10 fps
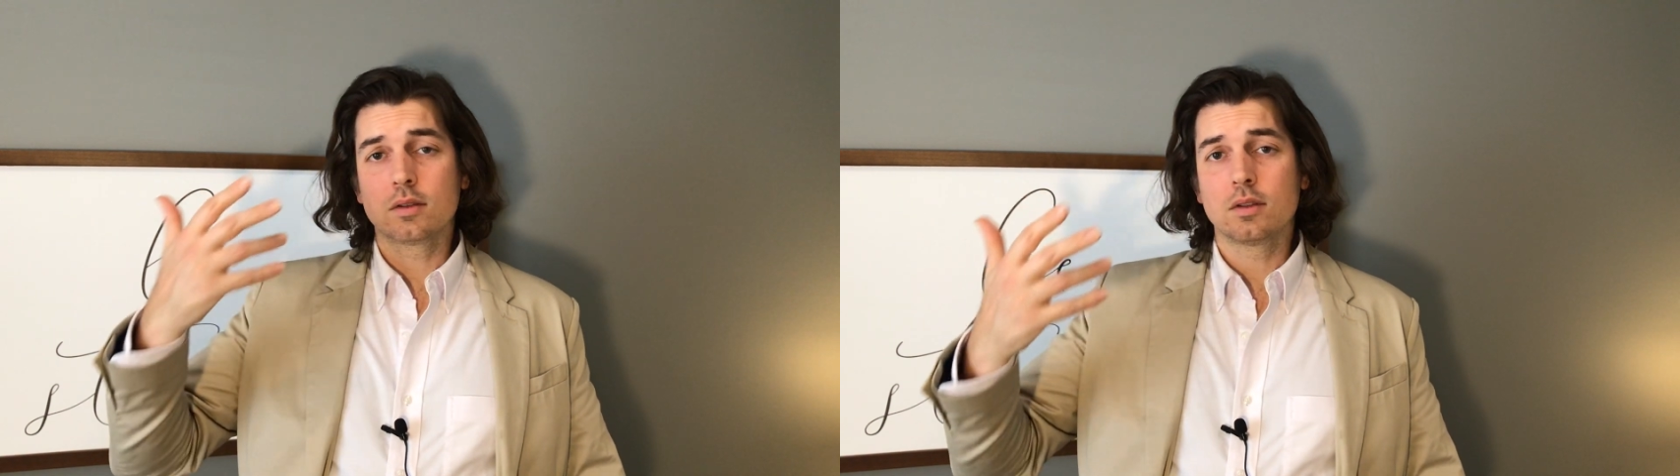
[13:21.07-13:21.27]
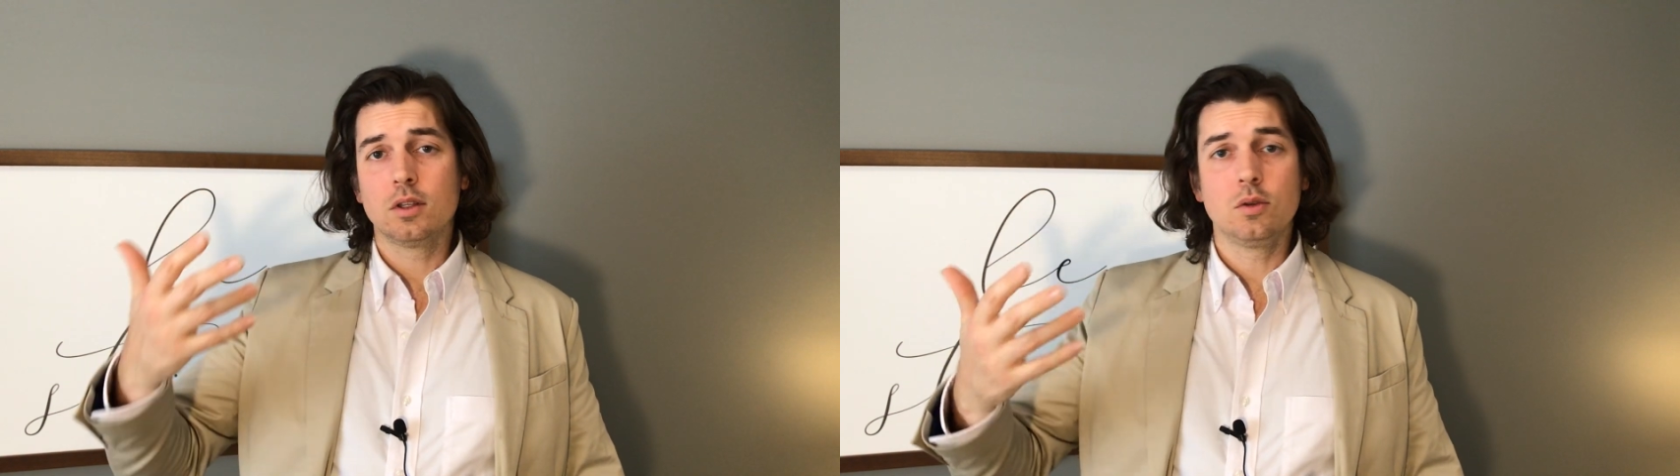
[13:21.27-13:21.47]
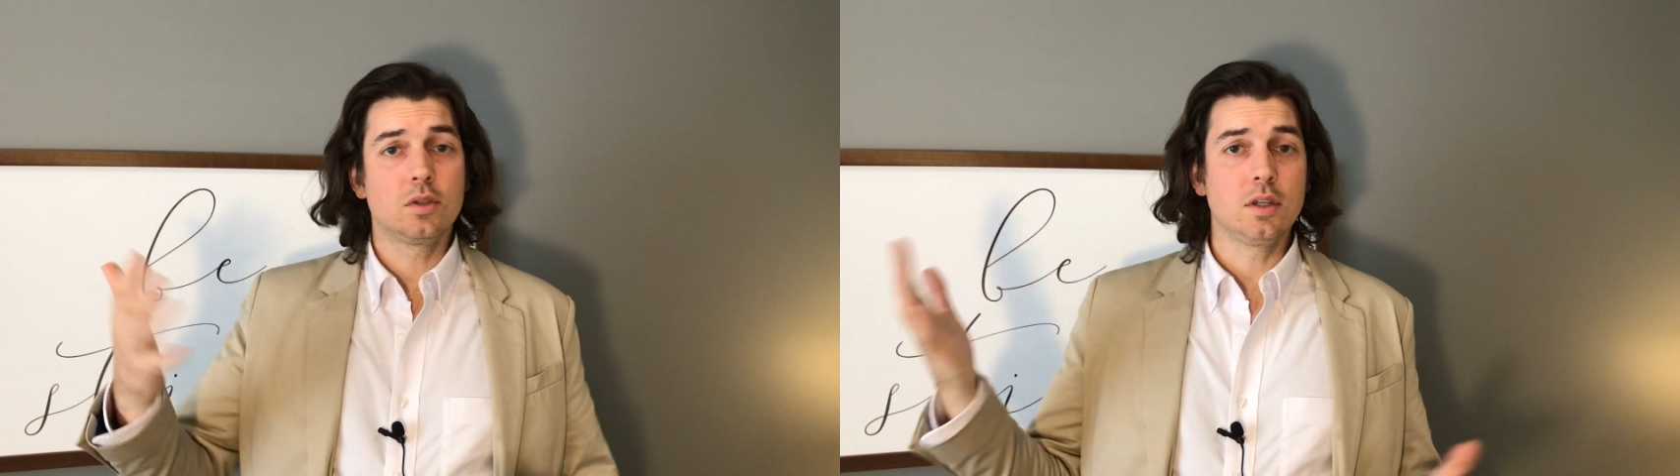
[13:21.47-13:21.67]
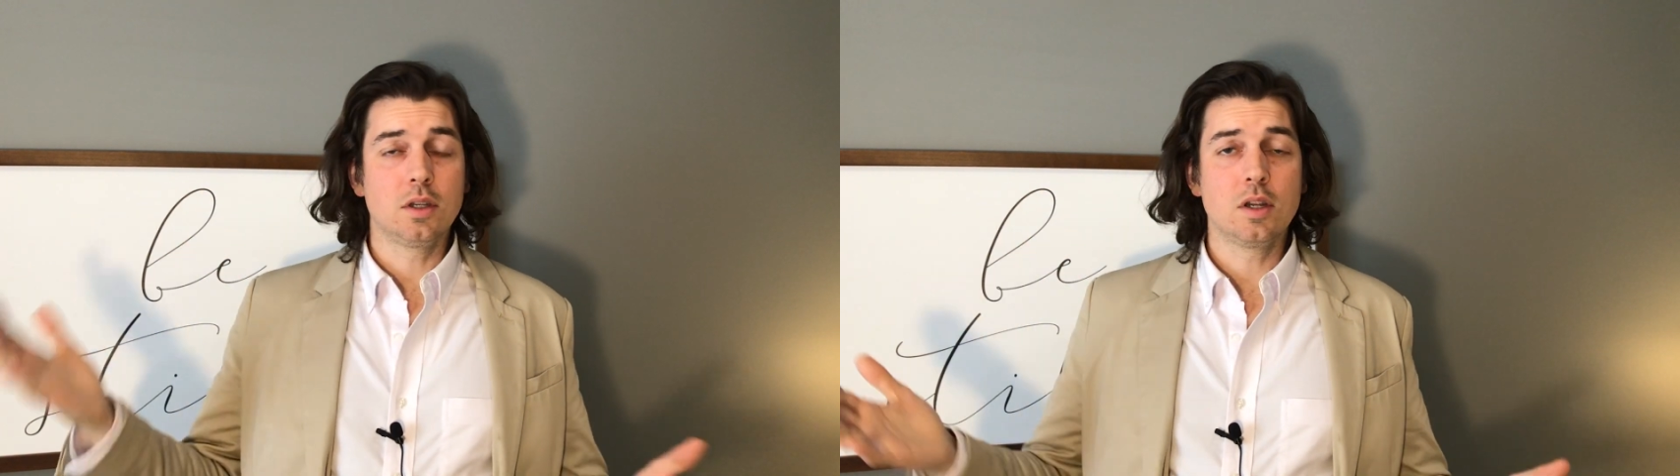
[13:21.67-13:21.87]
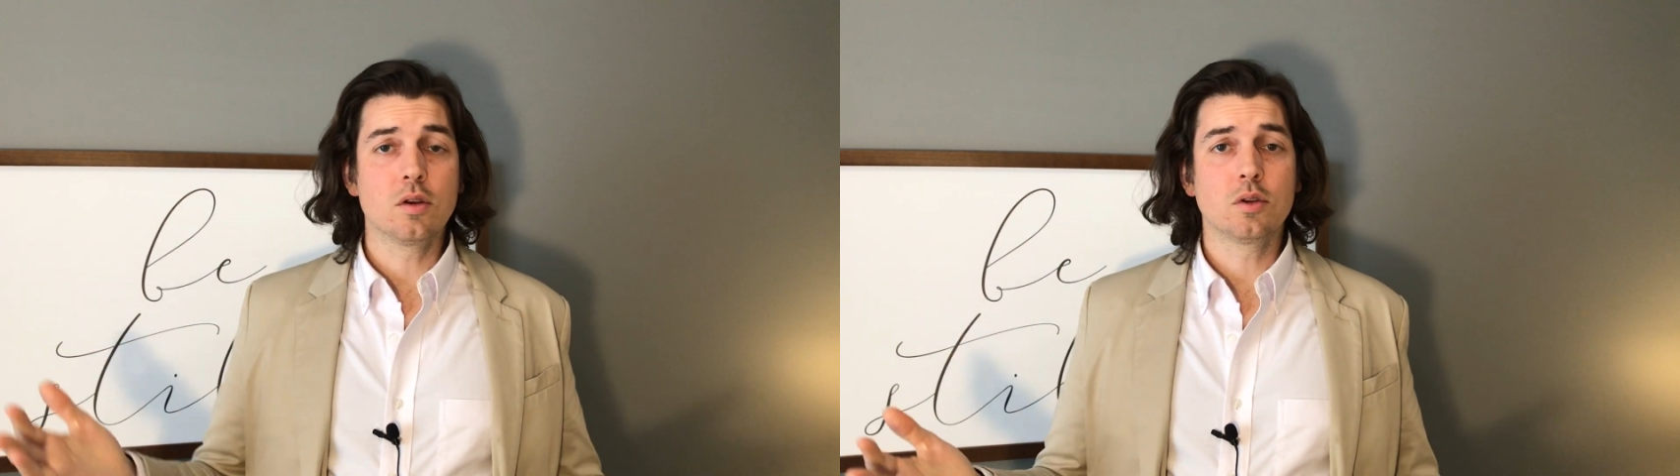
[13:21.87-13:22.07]
that you see and
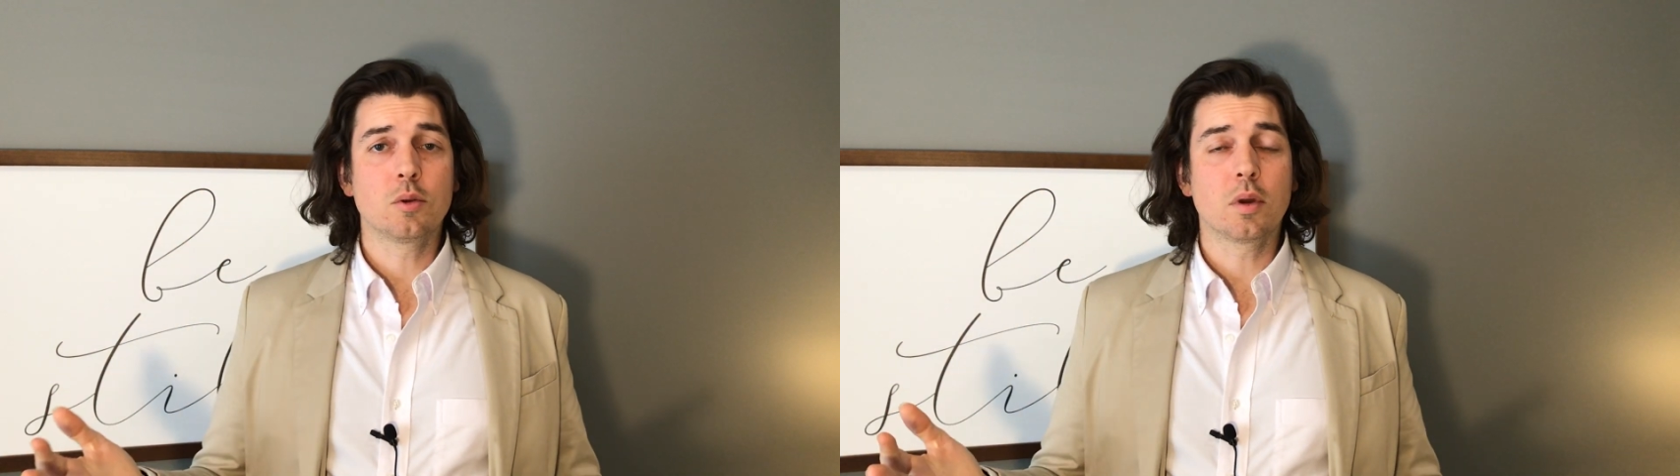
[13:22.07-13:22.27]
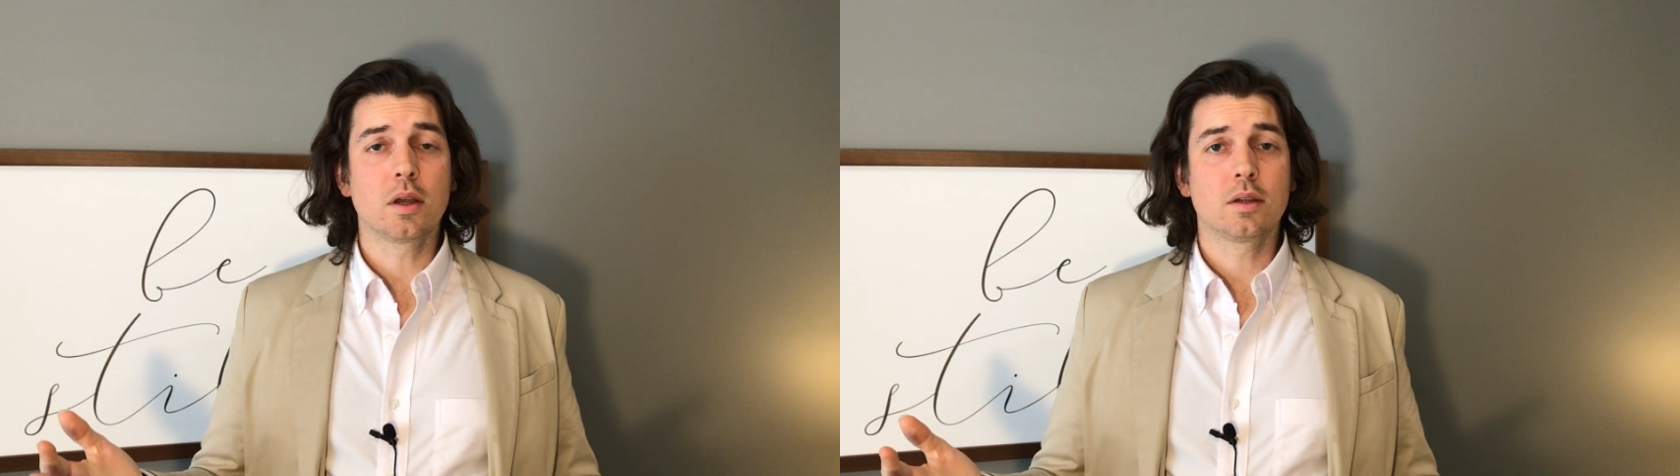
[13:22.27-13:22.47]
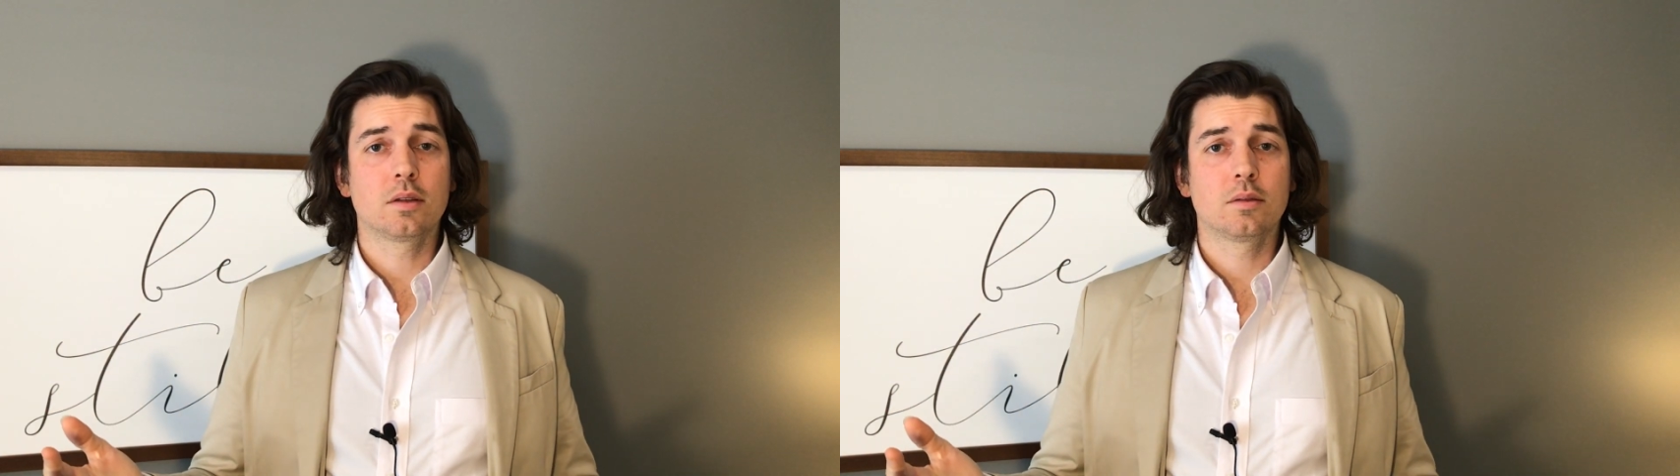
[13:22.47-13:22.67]
hear in your mind.